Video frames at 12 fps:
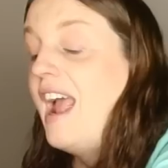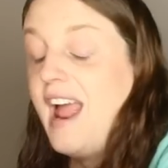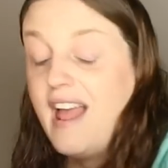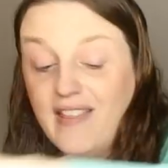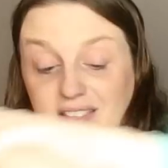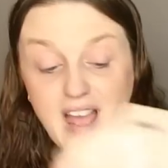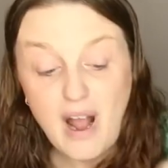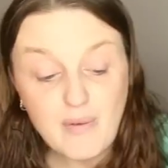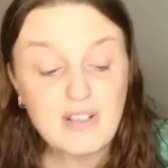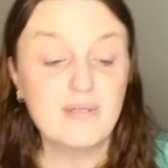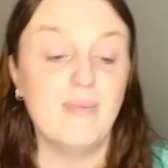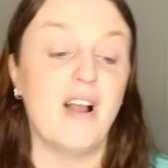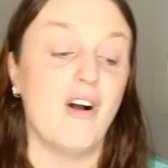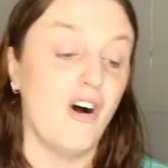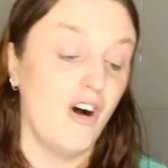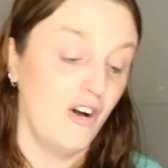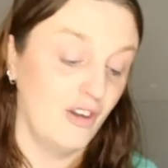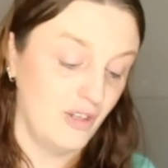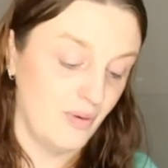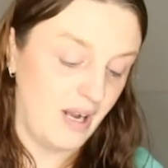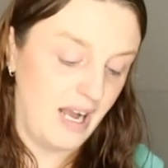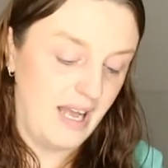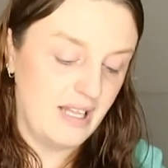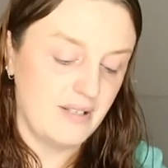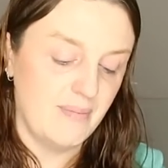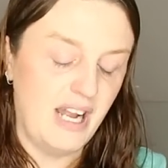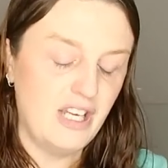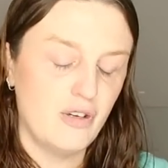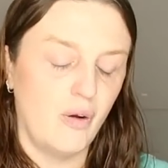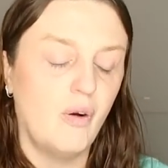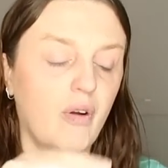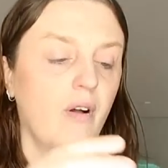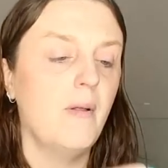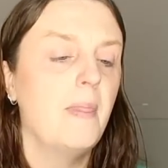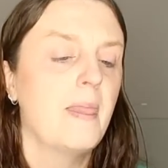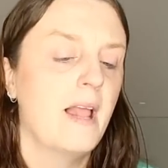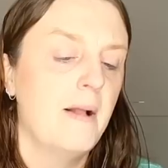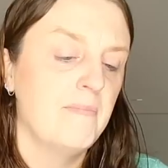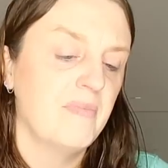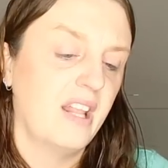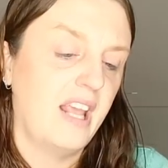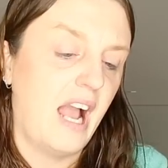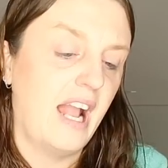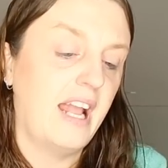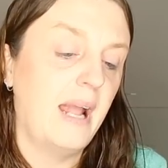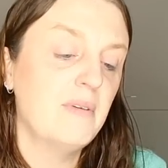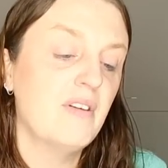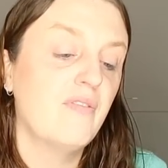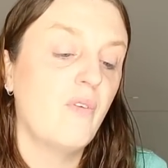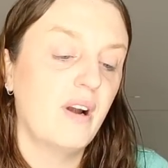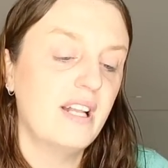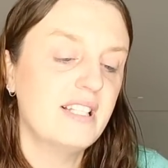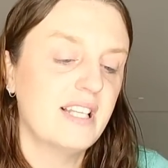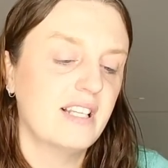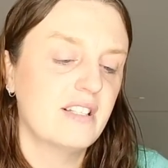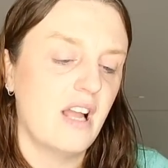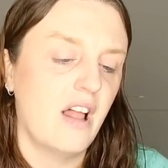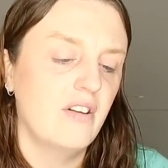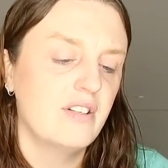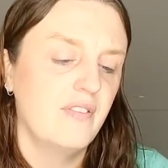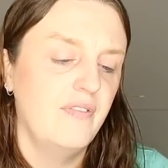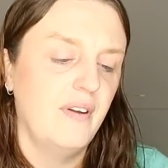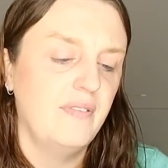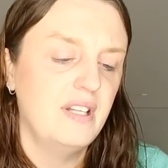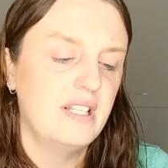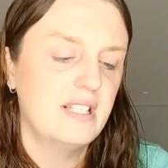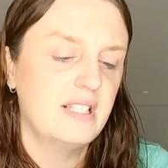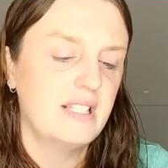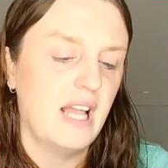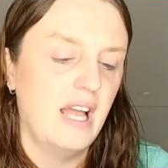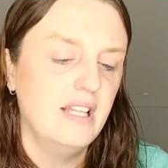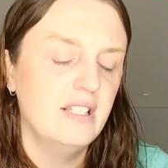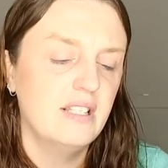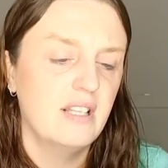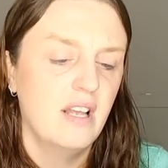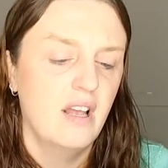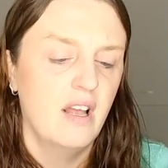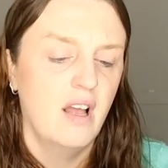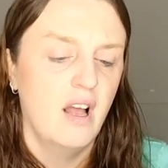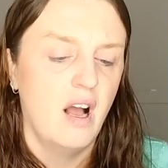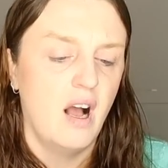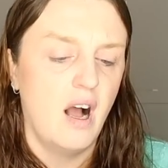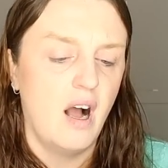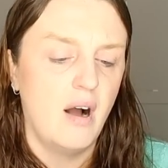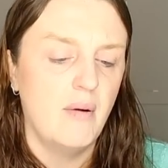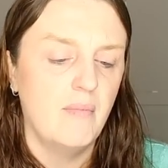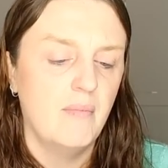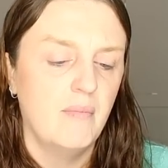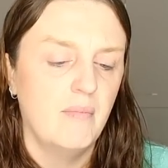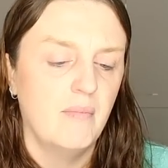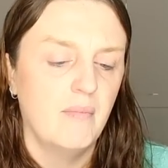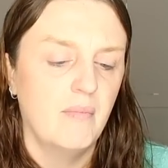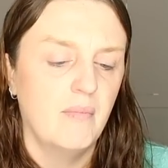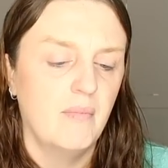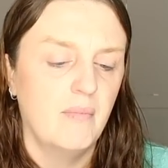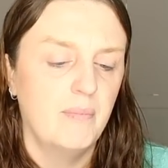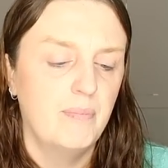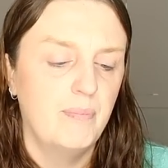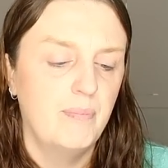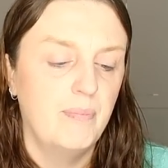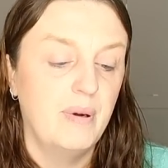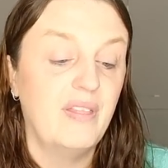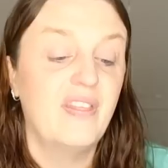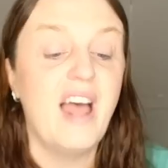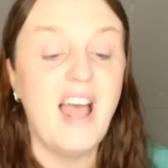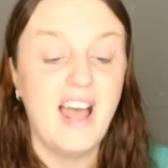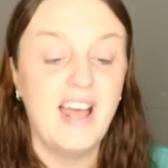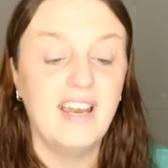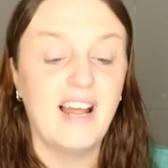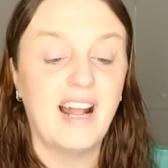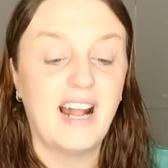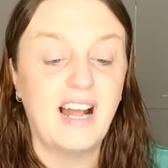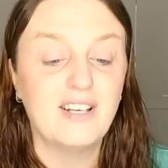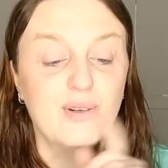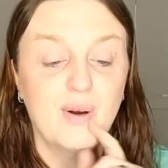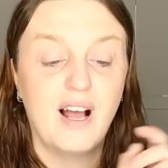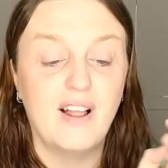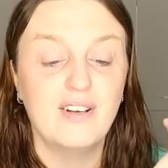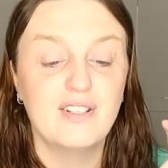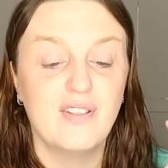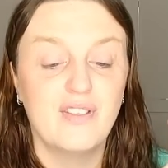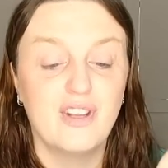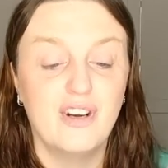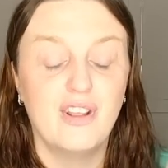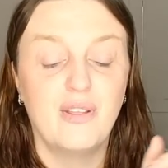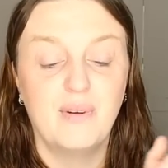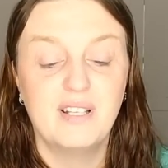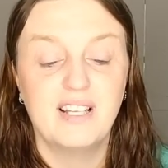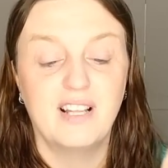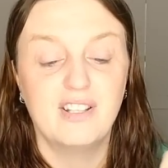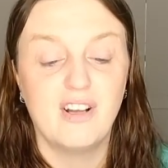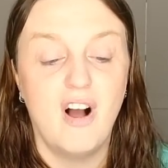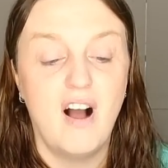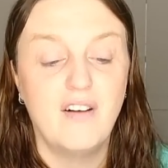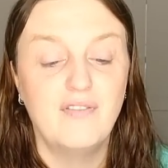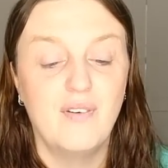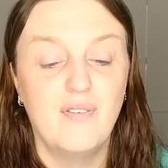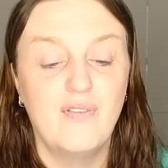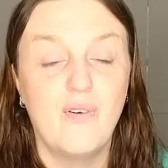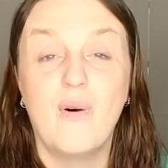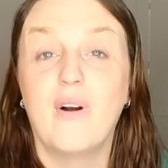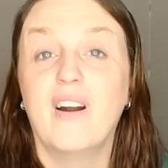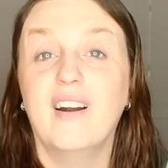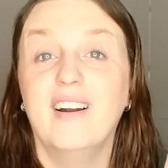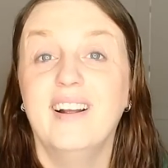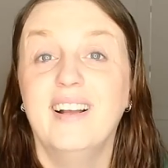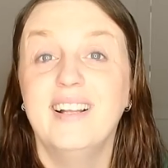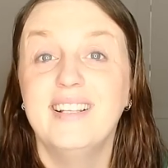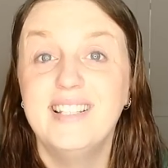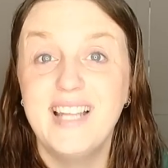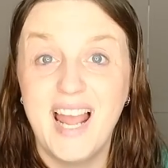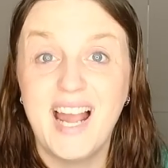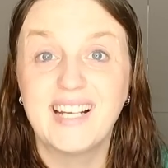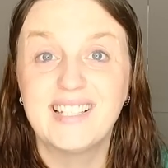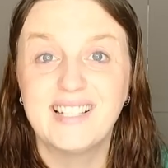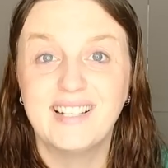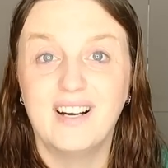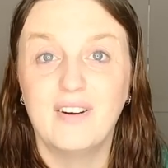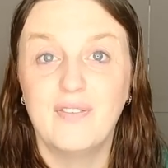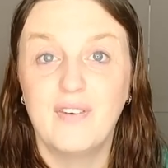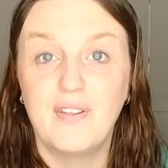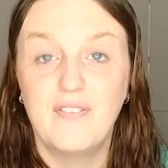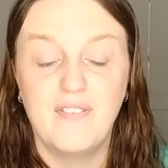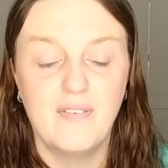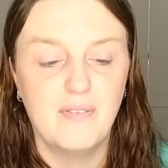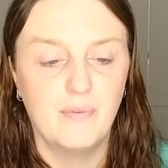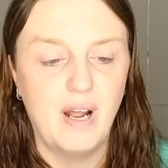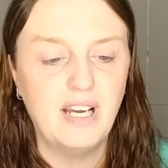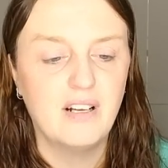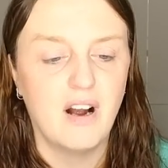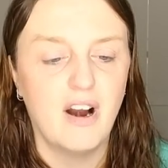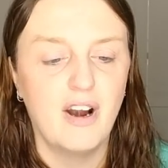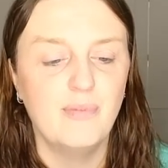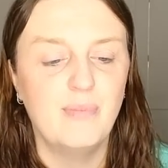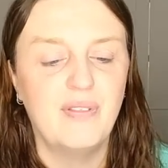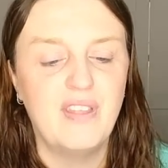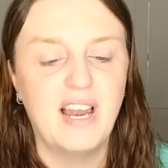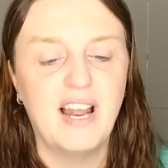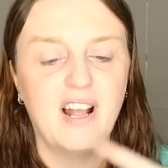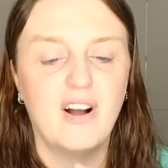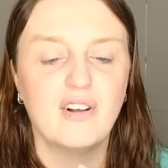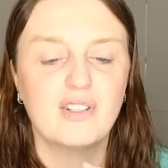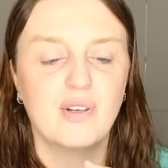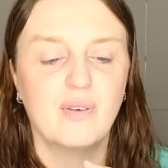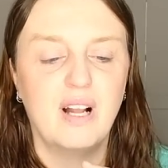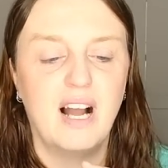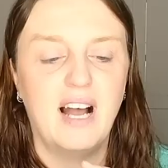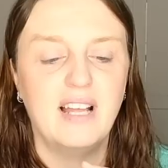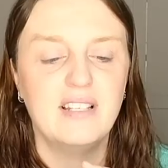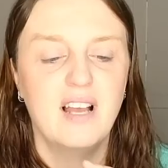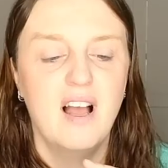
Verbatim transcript: And that was my haul you guys. My total, I came to $46.50. Um, but then I got $2.33 off for tax or for the red card, but then I also got